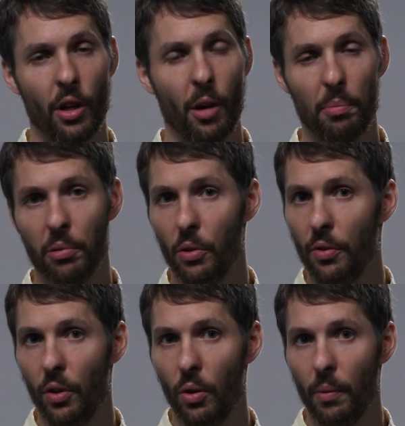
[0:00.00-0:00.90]

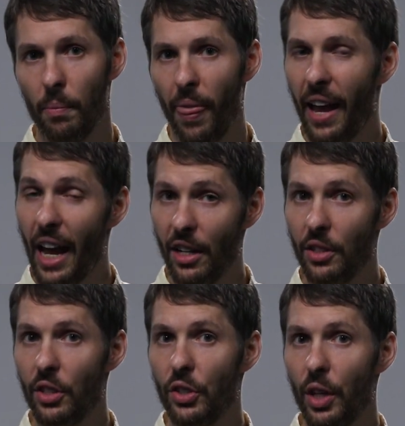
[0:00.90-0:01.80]
approval, and a
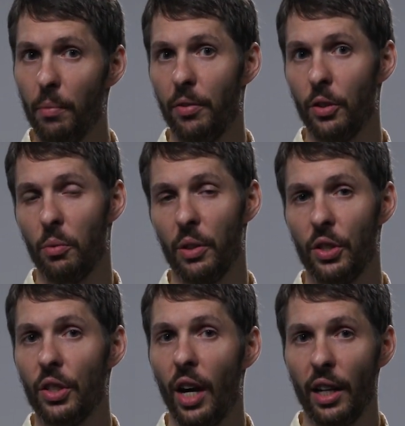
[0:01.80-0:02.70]
discomfort with
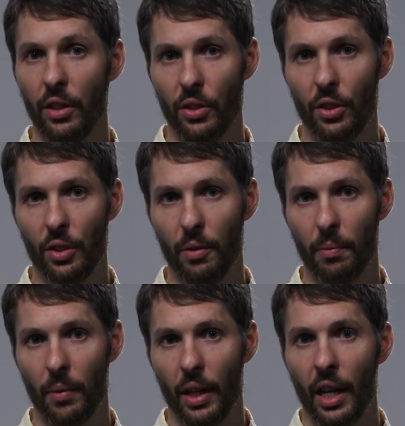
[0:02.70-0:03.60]
silence.
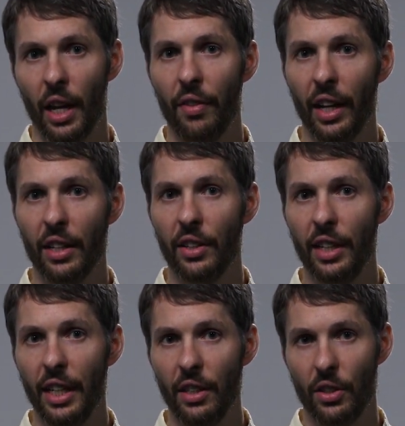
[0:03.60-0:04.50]
And that can
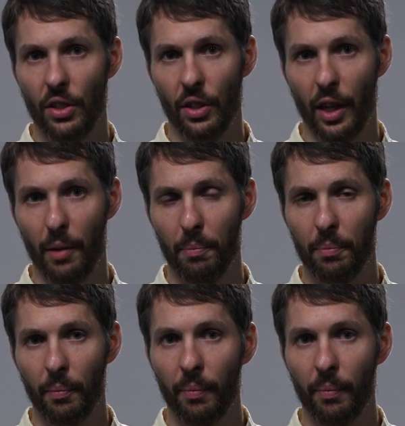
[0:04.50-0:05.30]
lead to them